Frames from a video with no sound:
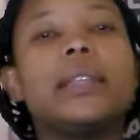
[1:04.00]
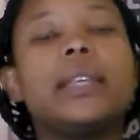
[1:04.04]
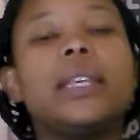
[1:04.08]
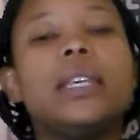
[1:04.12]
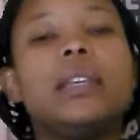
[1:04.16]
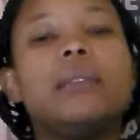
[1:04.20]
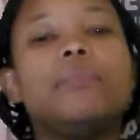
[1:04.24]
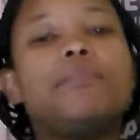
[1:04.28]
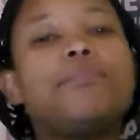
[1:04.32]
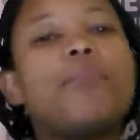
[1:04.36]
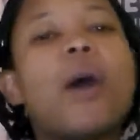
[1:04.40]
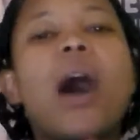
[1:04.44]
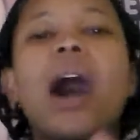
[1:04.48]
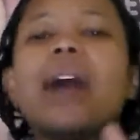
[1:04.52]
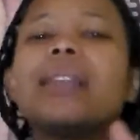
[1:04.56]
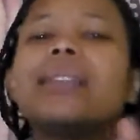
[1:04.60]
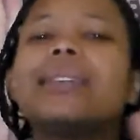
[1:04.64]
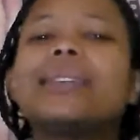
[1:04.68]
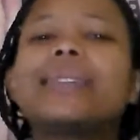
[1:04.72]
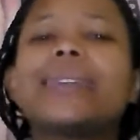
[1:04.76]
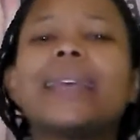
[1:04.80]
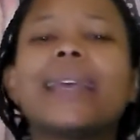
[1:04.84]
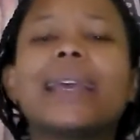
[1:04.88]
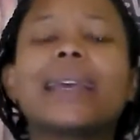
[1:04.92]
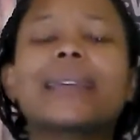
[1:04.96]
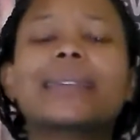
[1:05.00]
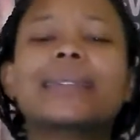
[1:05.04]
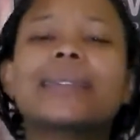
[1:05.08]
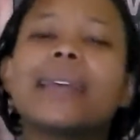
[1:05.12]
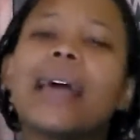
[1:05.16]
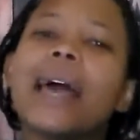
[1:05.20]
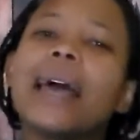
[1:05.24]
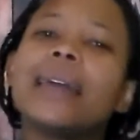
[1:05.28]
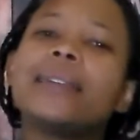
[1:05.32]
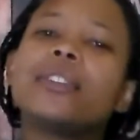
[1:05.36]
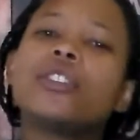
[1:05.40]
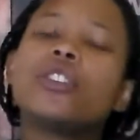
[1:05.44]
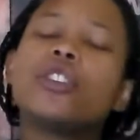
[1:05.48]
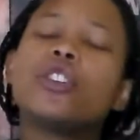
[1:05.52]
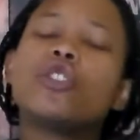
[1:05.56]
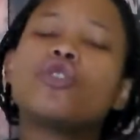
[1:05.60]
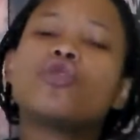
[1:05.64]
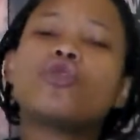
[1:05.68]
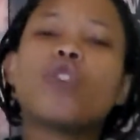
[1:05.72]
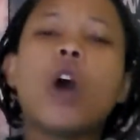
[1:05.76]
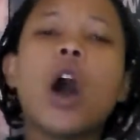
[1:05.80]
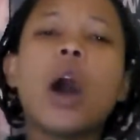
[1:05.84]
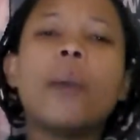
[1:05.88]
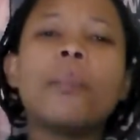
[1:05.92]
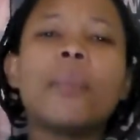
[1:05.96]
the politics and the
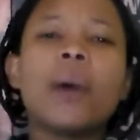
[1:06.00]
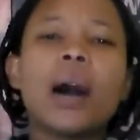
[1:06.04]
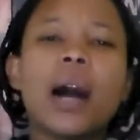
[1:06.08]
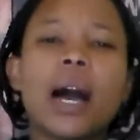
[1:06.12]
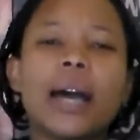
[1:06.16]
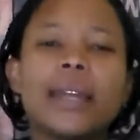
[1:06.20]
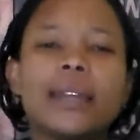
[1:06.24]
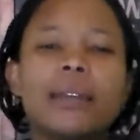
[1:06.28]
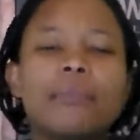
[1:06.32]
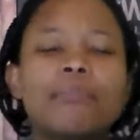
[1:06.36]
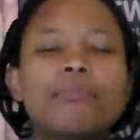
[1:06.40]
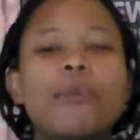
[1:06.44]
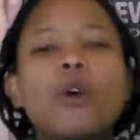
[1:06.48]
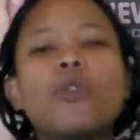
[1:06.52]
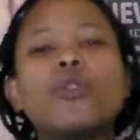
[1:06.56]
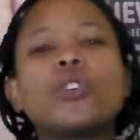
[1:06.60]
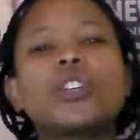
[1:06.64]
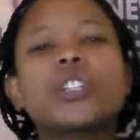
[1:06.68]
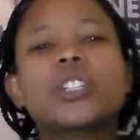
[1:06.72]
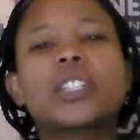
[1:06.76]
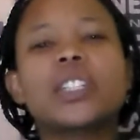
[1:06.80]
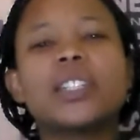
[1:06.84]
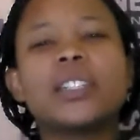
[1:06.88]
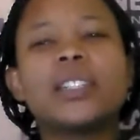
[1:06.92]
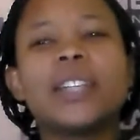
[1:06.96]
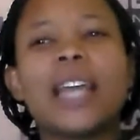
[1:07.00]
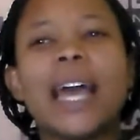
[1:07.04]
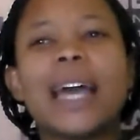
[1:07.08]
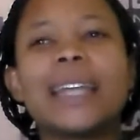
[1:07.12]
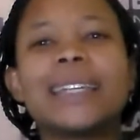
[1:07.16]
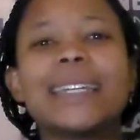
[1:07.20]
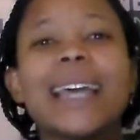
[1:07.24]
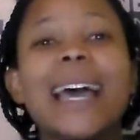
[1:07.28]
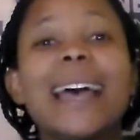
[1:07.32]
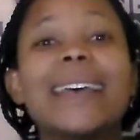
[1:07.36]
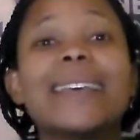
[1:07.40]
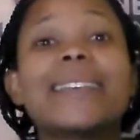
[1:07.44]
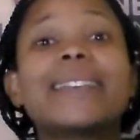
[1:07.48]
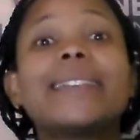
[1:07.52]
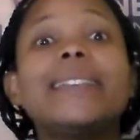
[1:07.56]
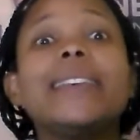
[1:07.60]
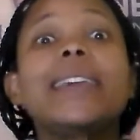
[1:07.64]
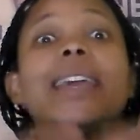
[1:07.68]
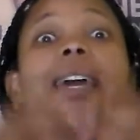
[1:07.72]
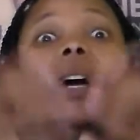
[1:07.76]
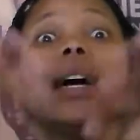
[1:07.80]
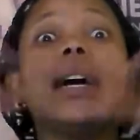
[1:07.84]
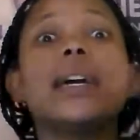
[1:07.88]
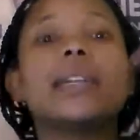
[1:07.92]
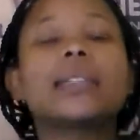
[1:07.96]
drama and emotion and
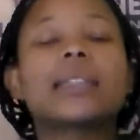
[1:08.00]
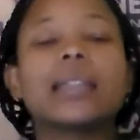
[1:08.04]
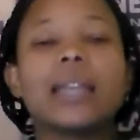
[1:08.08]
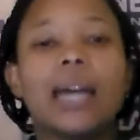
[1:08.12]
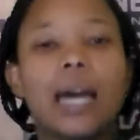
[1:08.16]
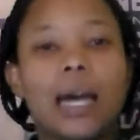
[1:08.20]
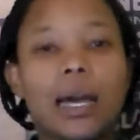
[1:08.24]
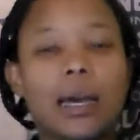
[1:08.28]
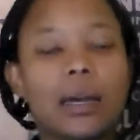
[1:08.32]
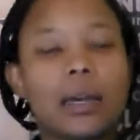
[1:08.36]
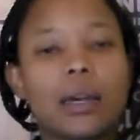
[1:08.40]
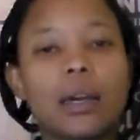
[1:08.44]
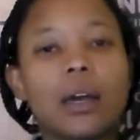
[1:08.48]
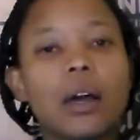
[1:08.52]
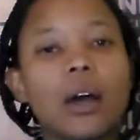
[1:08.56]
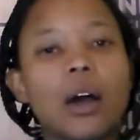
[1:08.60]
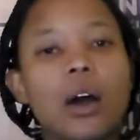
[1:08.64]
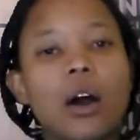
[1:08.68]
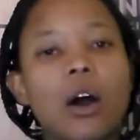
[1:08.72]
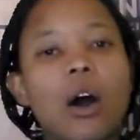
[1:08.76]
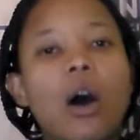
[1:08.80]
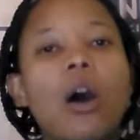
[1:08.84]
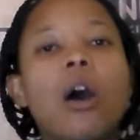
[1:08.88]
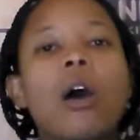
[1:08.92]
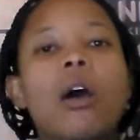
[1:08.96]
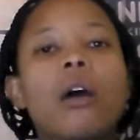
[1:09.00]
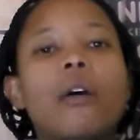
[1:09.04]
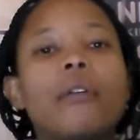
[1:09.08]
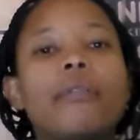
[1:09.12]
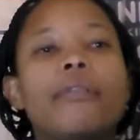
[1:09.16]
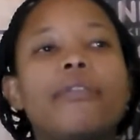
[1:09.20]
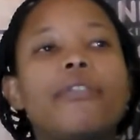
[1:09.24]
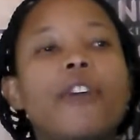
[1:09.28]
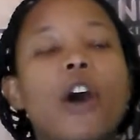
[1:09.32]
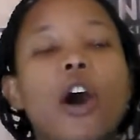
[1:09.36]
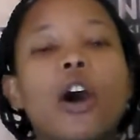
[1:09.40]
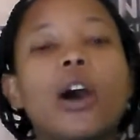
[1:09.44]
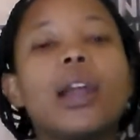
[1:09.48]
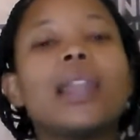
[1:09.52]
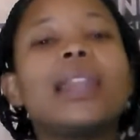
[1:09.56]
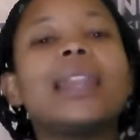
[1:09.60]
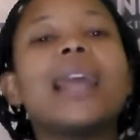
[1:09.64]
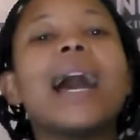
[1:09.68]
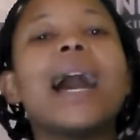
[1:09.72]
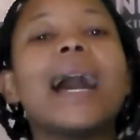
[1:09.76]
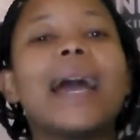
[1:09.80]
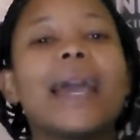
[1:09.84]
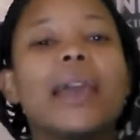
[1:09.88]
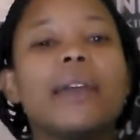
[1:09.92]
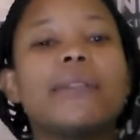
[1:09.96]
theater of our
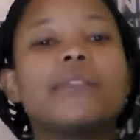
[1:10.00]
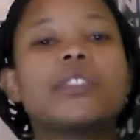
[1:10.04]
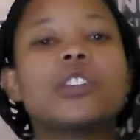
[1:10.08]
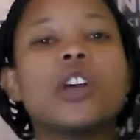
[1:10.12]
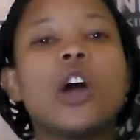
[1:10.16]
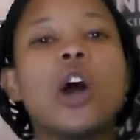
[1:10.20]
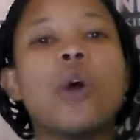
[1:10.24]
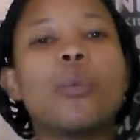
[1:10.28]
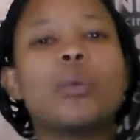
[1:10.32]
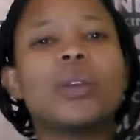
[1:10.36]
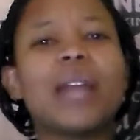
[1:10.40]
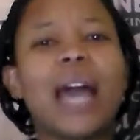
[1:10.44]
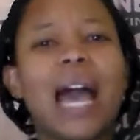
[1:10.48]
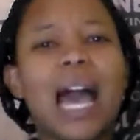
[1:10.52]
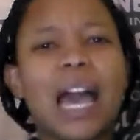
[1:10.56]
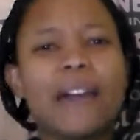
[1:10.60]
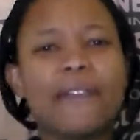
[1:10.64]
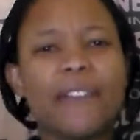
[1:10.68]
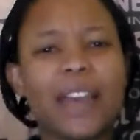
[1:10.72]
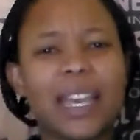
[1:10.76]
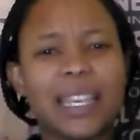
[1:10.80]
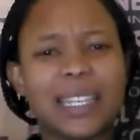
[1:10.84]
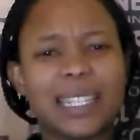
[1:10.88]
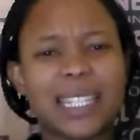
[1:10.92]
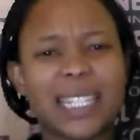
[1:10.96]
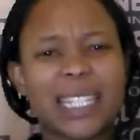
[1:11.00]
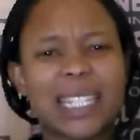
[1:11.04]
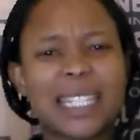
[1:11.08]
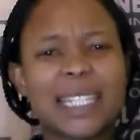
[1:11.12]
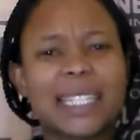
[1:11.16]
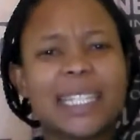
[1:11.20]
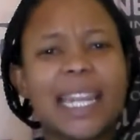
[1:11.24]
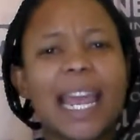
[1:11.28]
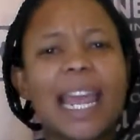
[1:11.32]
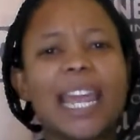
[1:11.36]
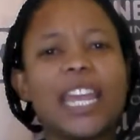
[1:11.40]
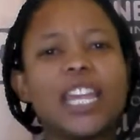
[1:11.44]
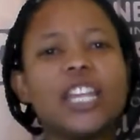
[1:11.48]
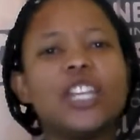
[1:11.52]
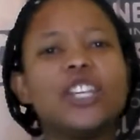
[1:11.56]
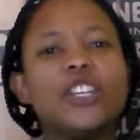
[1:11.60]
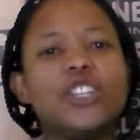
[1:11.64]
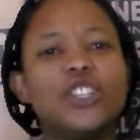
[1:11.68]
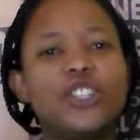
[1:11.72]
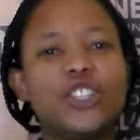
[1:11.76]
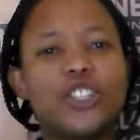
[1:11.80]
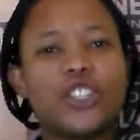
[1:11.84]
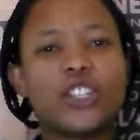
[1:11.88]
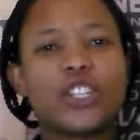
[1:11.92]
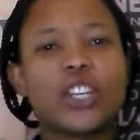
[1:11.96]
lives would have a
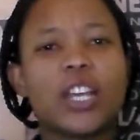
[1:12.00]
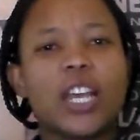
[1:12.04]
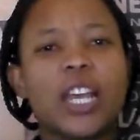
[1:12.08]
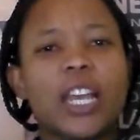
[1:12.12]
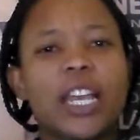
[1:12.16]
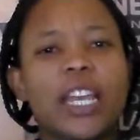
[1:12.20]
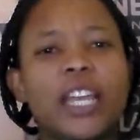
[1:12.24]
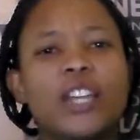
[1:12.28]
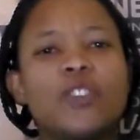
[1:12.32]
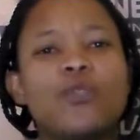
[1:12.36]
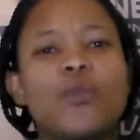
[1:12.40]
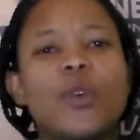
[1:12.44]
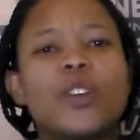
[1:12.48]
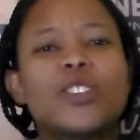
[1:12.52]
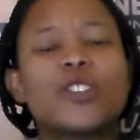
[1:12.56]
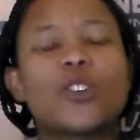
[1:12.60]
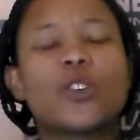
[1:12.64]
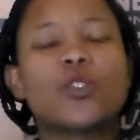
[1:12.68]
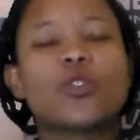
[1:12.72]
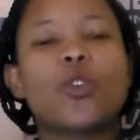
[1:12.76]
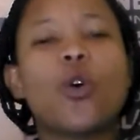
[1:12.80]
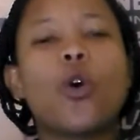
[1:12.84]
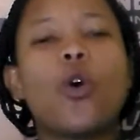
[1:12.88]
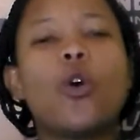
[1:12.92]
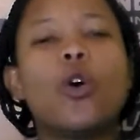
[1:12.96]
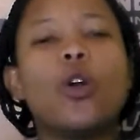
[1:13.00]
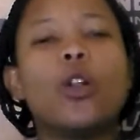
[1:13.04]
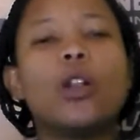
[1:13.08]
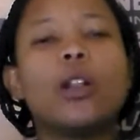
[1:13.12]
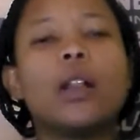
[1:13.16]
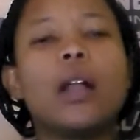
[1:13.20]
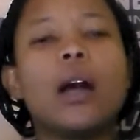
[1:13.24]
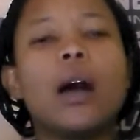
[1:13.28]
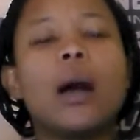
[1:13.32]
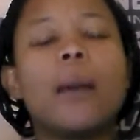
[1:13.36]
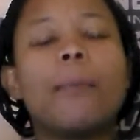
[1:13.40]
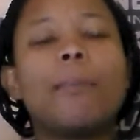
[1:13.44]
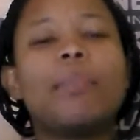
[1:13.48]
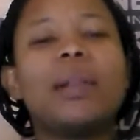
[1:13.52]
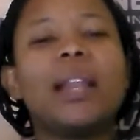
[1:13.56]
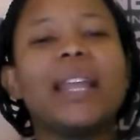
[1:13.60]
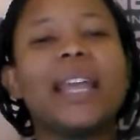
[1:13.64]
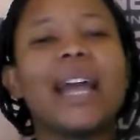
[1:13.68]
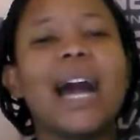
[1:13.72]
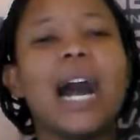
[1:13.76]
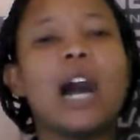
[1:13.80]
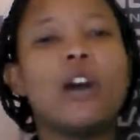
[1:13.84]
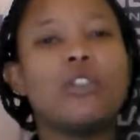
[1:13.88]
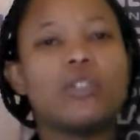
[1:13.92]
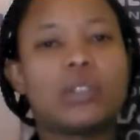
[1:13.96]
stage in which it could all
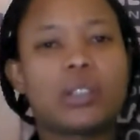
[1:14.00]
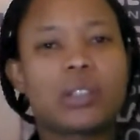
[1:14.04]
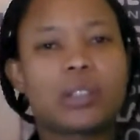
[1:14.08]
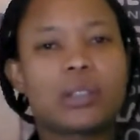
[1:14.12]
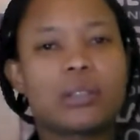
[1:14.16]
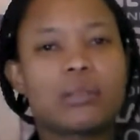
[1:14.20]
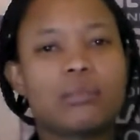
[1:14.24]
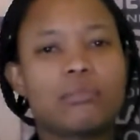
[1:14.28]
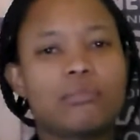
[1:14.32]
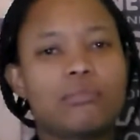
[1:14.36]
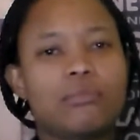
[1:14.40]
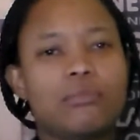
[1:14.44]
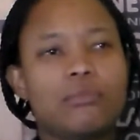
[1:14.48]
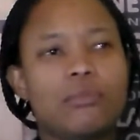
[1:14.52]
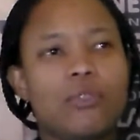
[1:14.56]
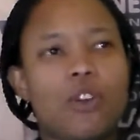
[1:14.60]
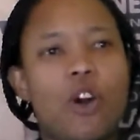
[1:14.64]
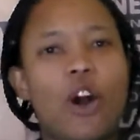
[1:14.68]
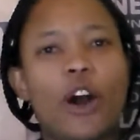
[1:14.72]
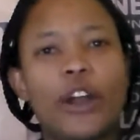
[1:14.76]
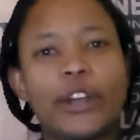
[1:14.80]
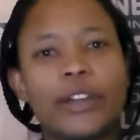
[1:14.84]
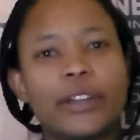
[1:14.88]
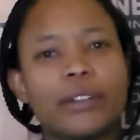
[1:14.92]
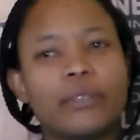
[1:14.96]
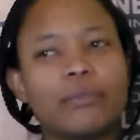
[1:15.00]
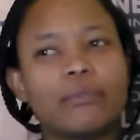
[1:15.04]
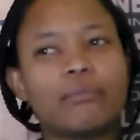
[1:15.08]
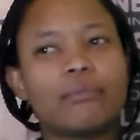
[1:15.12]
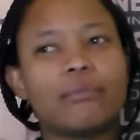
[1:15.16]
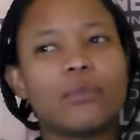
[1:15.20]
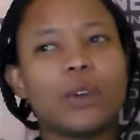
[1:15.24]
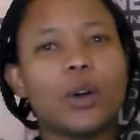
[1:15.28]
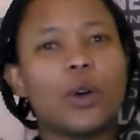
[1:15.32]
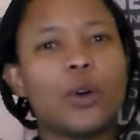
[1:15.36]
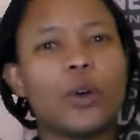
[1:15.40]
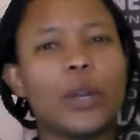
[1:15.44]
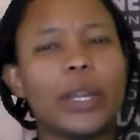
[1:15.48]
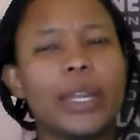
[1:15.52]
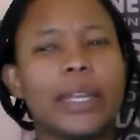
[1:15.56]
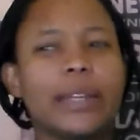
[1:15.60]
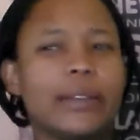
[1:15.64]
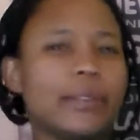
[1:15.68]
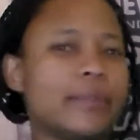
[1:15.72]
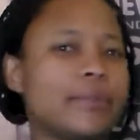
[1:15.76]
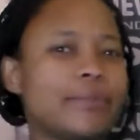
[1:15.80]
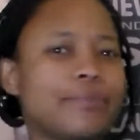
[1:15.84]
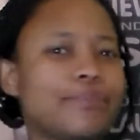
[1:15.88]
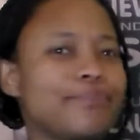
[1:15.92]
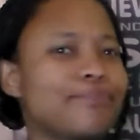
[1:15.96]
play out on or
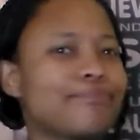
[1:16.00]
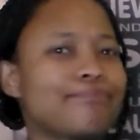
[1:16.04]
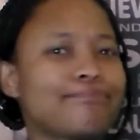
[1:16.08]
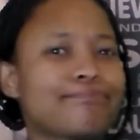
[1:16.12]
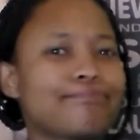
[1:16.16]
in.